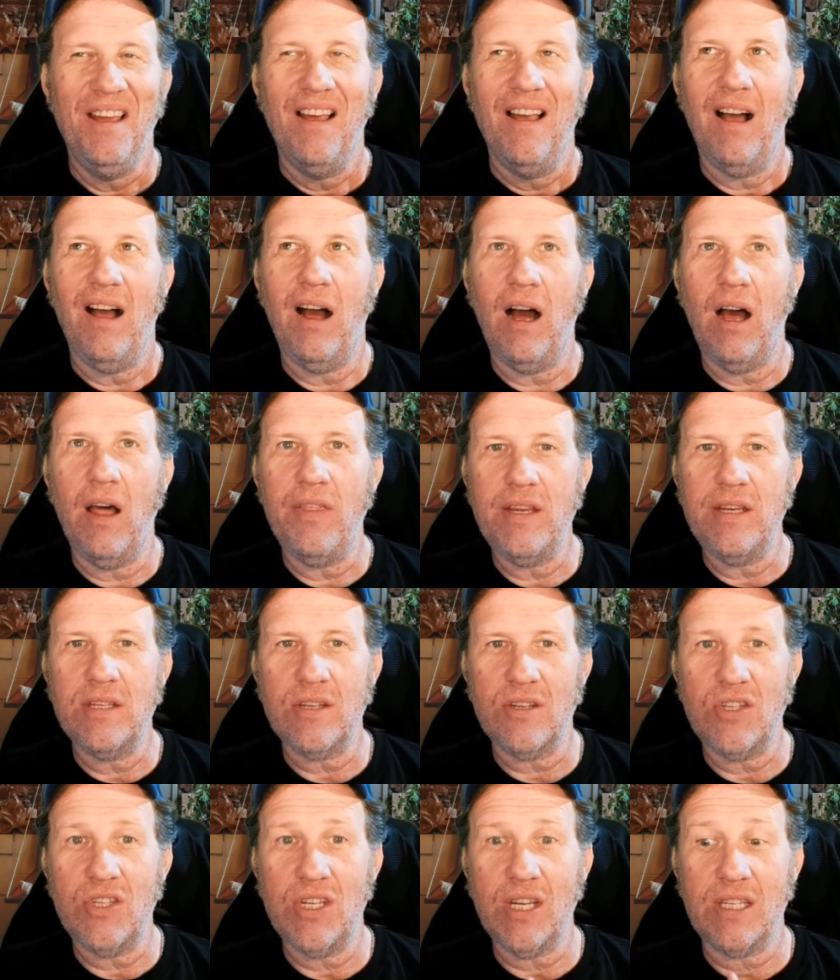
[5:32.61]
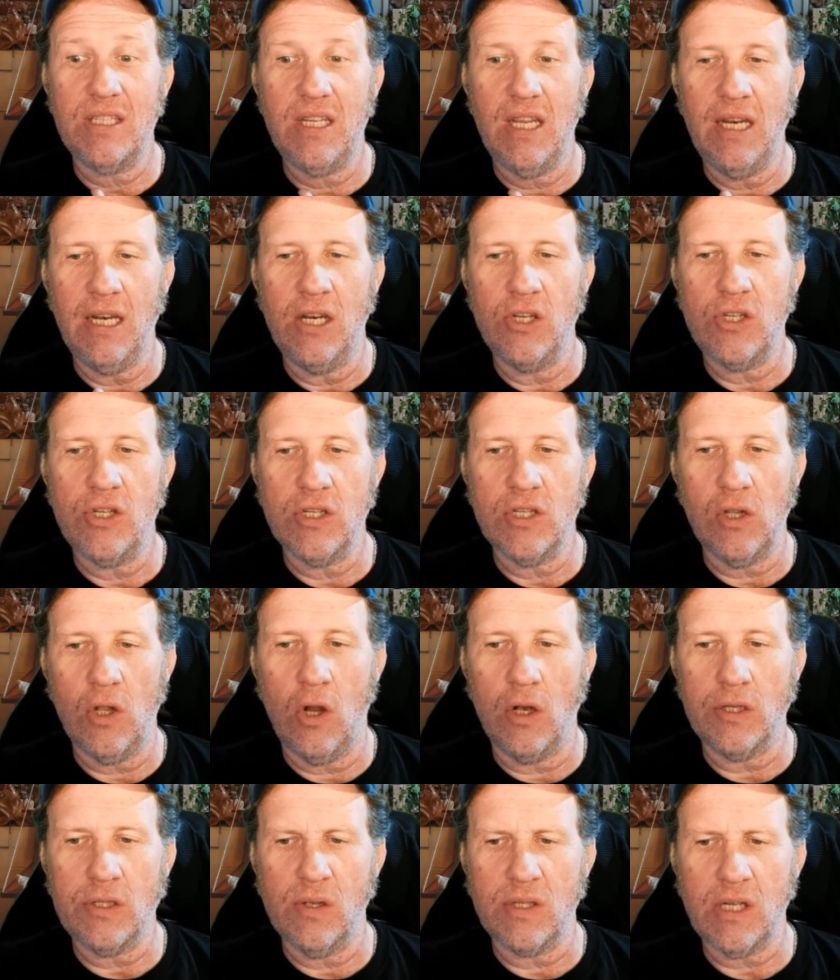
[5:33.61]
Uh, these are 16 inches
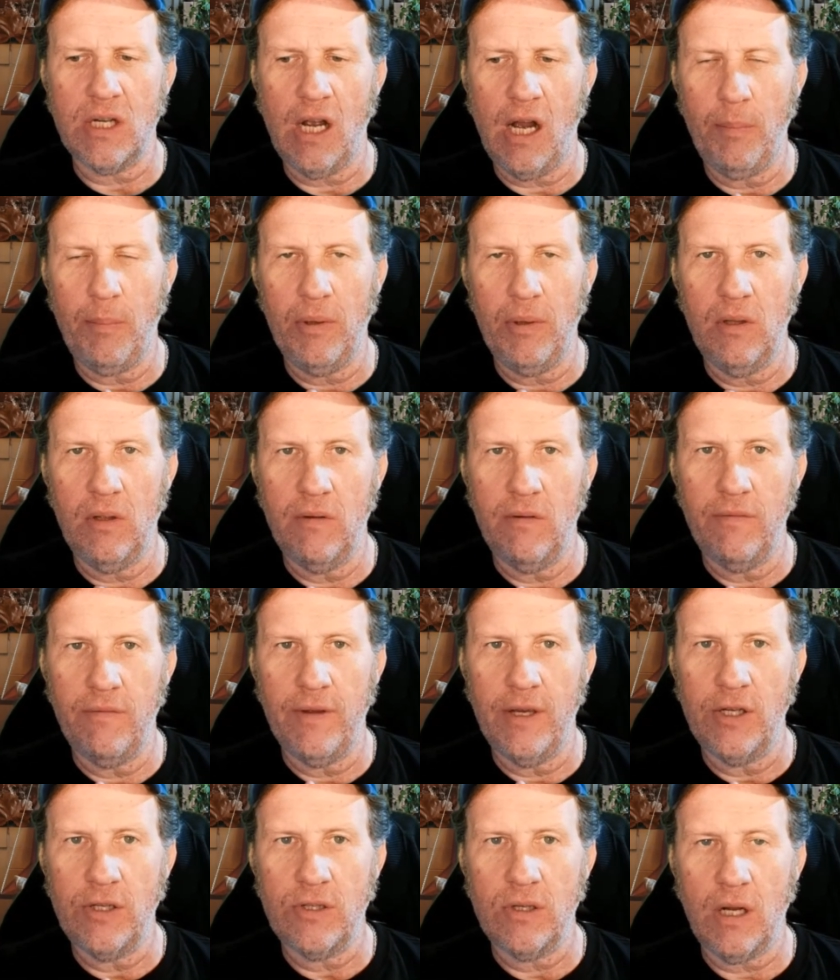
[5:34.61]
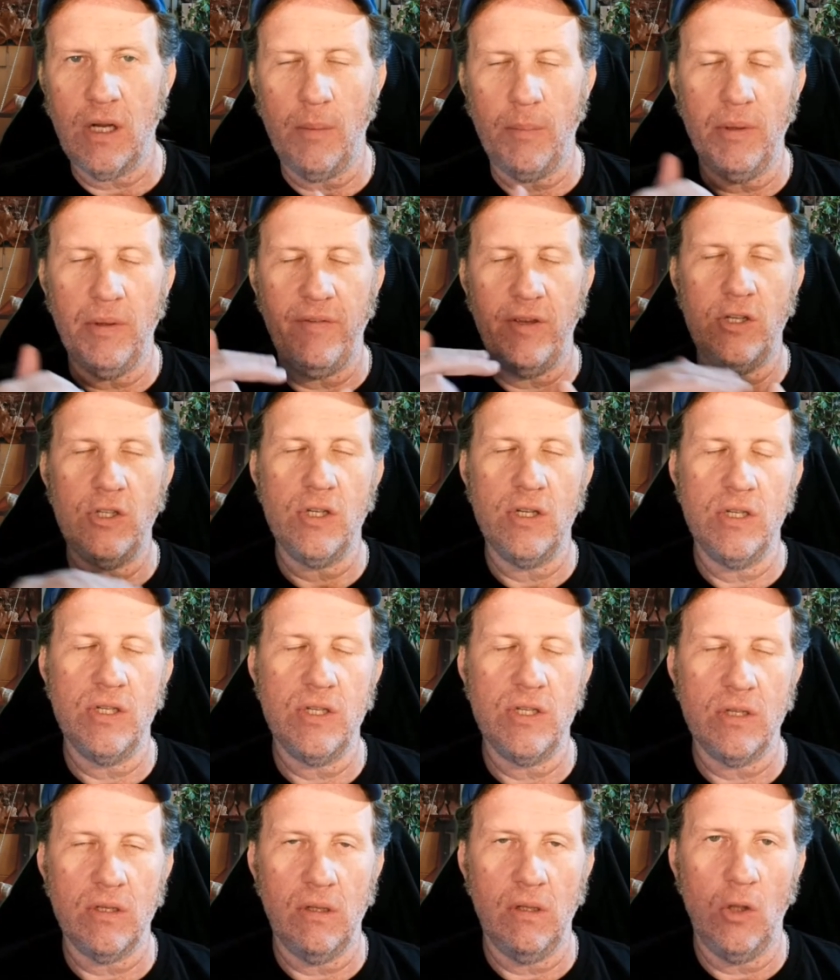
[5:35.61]
long, so it's a couple of inch, a couple of
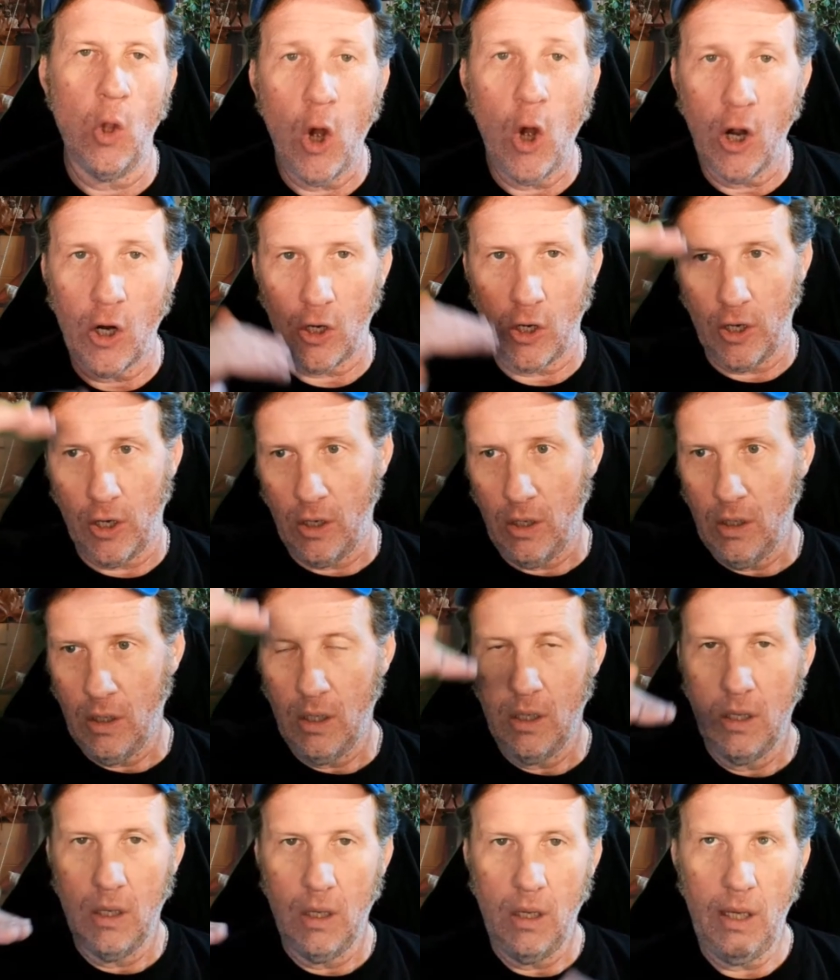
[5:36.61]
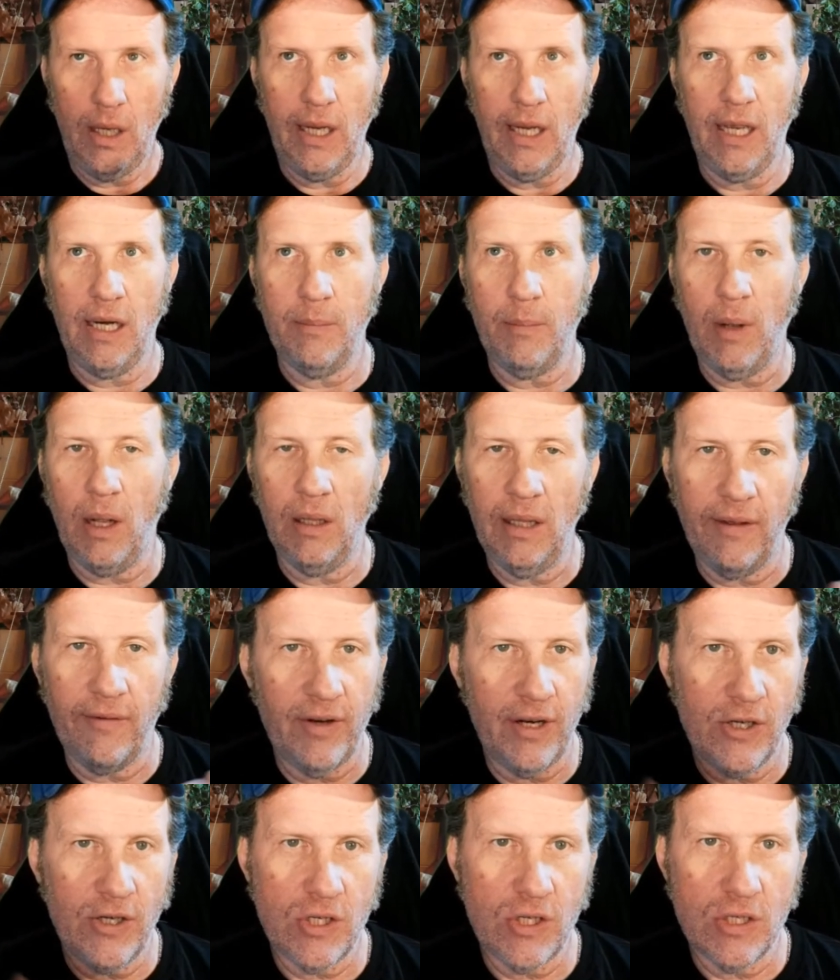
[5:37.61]
inches longer and 11
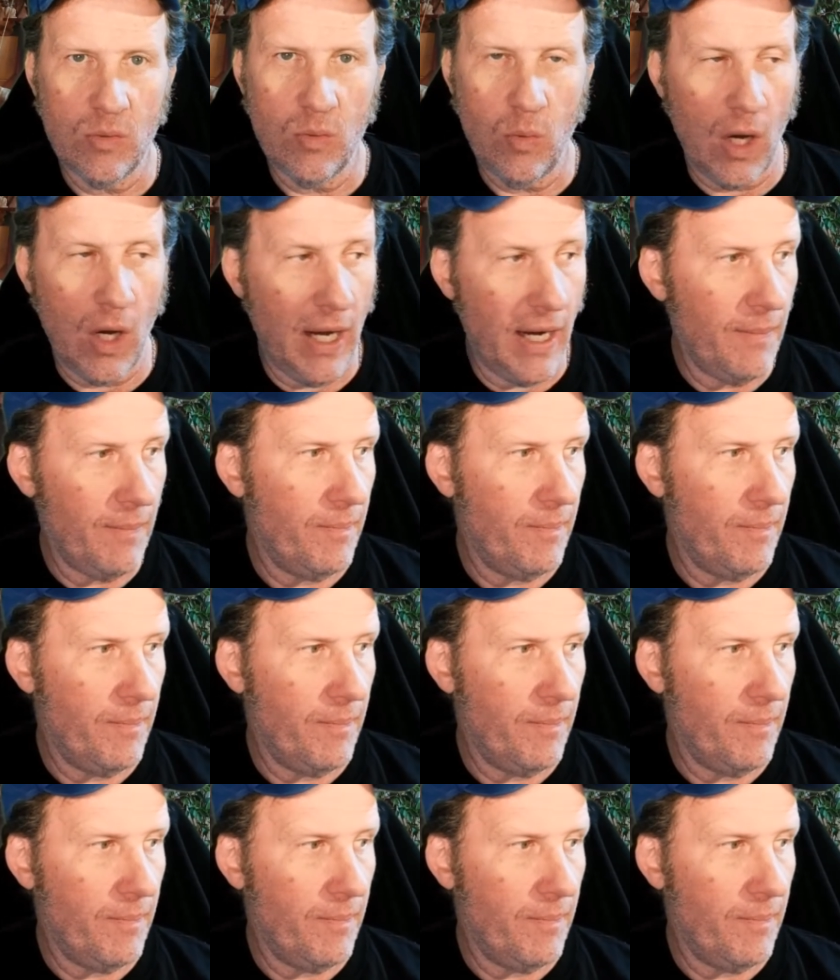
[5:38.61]
inches wide.